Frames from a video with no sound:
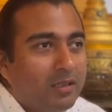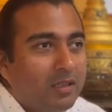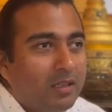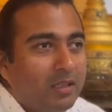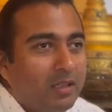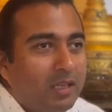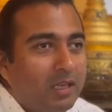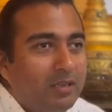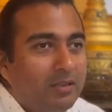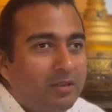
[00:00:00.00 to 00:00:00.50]

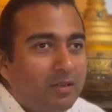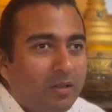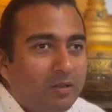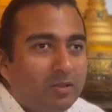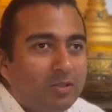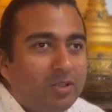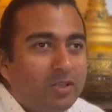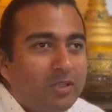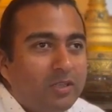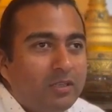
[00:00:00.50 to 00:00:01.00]

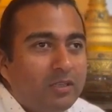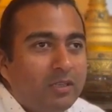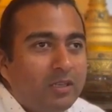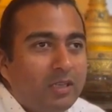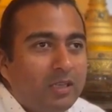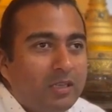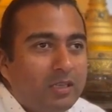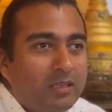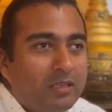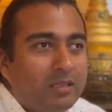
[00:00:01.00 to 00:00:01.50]
indulging
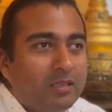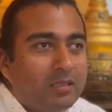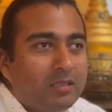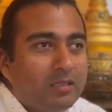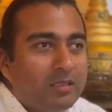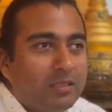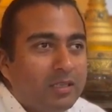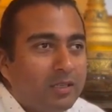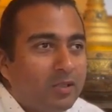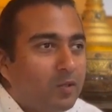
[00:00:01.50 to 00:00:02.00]
in
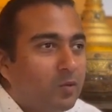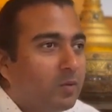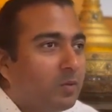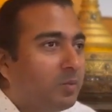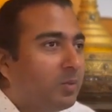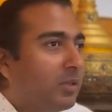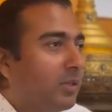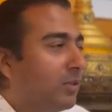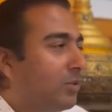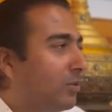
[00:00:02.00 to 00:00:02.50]
sensual
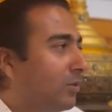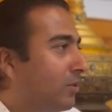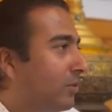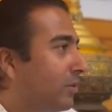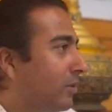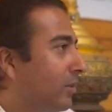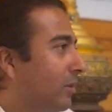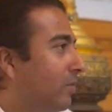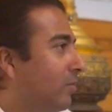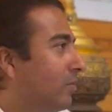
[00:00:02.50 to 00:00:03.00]

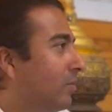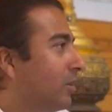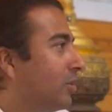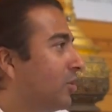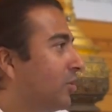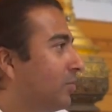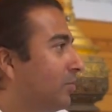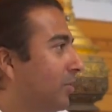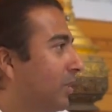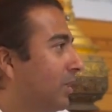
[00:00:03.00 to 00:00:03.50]
pleasures. There
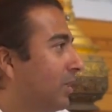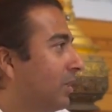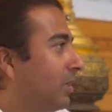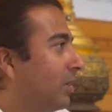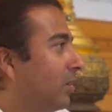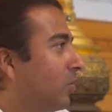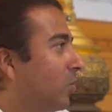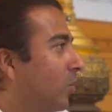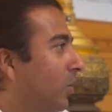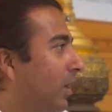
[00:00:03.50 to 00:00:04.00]
must be
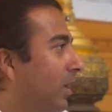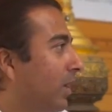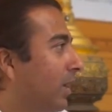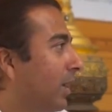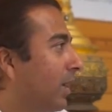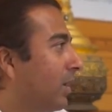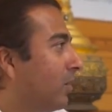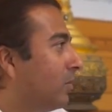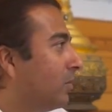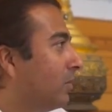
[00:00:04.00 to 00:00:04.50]
a way
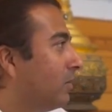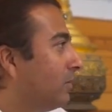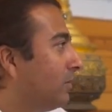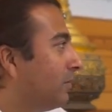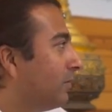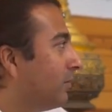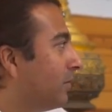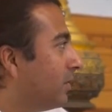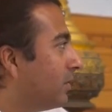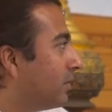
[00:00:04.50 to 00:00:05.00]
out of
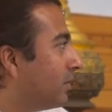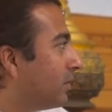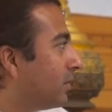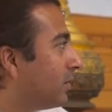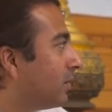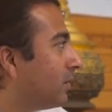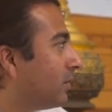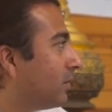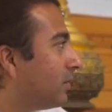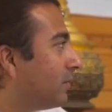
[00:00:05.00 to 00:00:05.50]

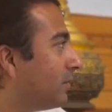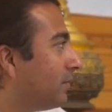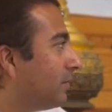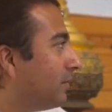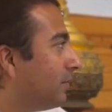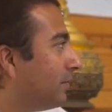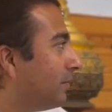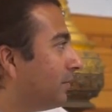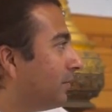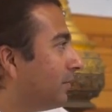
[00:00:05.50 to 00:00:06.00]
this.
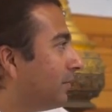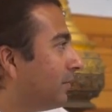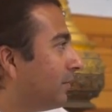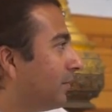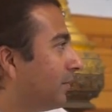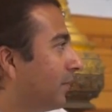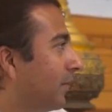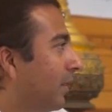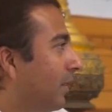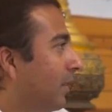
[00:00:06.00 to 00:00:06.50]

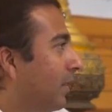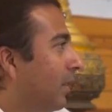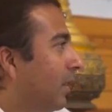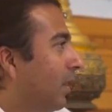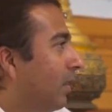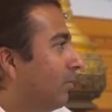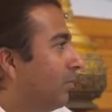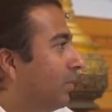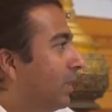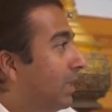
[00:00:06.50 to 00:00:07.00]

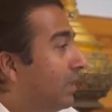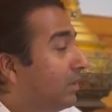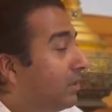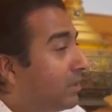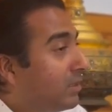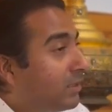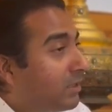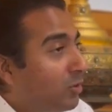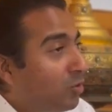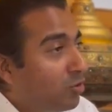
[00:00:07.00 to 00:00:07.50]
And being
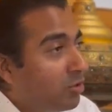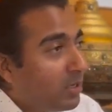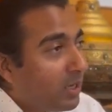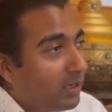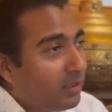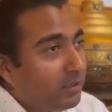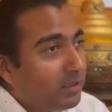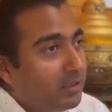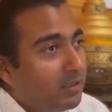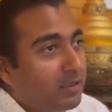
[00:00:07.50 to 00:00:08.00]

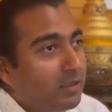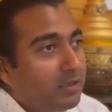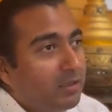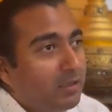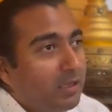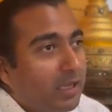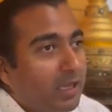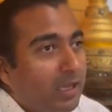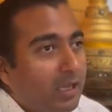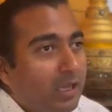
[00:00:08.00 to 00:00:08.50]
disenchanted,
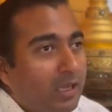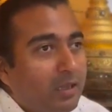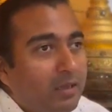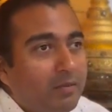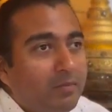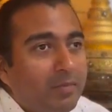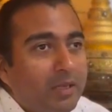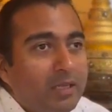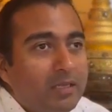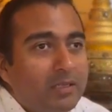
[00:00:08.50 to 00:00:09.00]
they
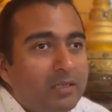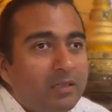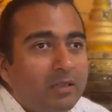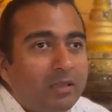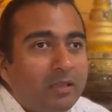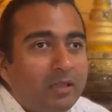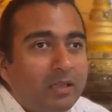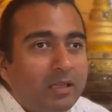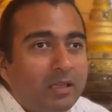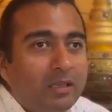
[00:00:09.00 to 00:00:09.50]

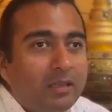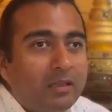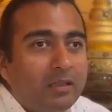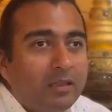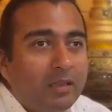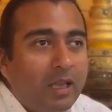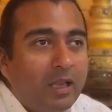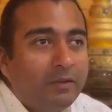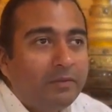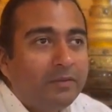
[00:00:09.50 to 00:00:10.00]
basically
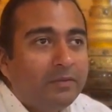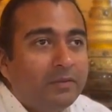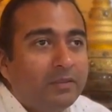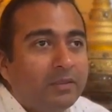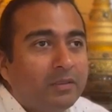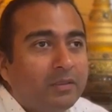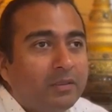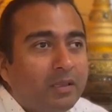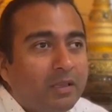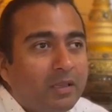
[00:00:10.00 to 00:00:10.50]
left
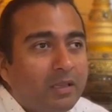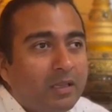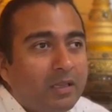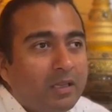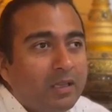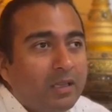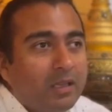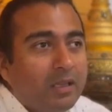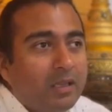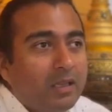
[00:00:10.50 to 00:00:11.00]

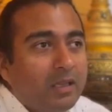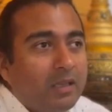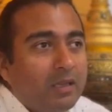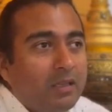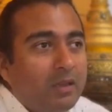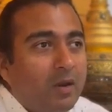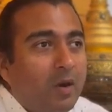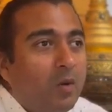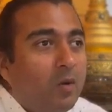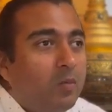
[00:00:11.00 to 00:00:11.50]

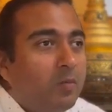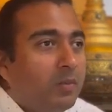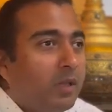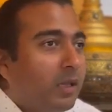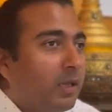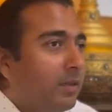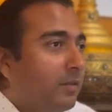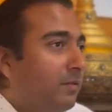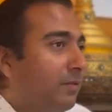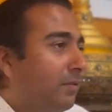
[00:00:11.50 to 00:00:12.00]
the home
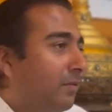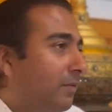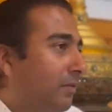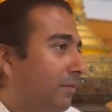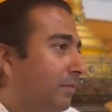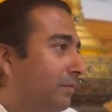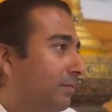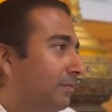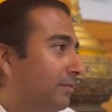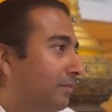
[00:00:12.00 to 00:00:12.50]
life,
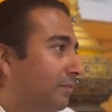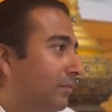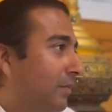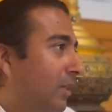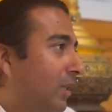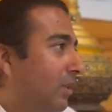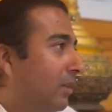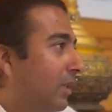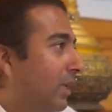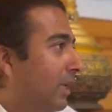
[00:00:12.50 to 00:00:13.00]

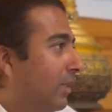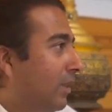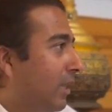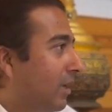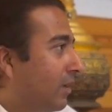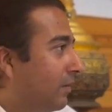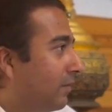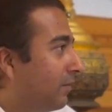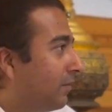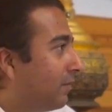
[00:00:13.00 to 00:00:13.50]
the lay
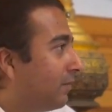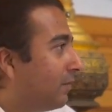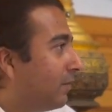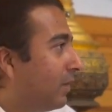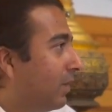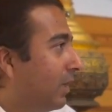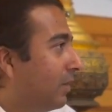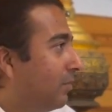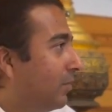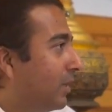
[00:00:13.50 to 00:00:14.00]
life,
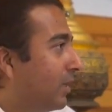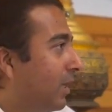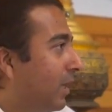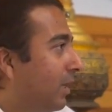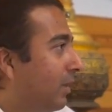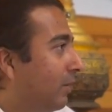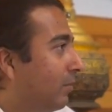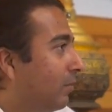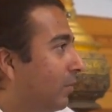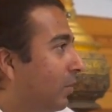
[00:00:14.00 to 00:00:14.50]
and
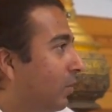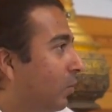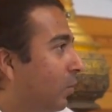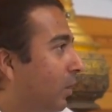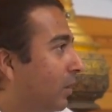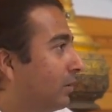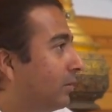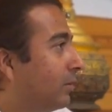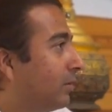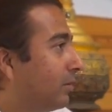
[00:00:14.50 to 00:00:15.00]
became
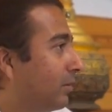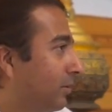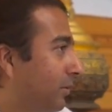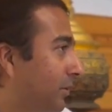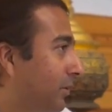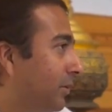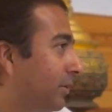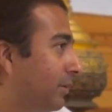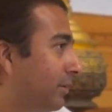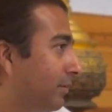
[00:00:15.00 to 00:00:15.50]

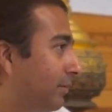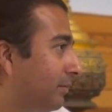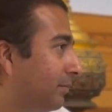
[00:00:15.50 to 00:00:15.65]
wanderers.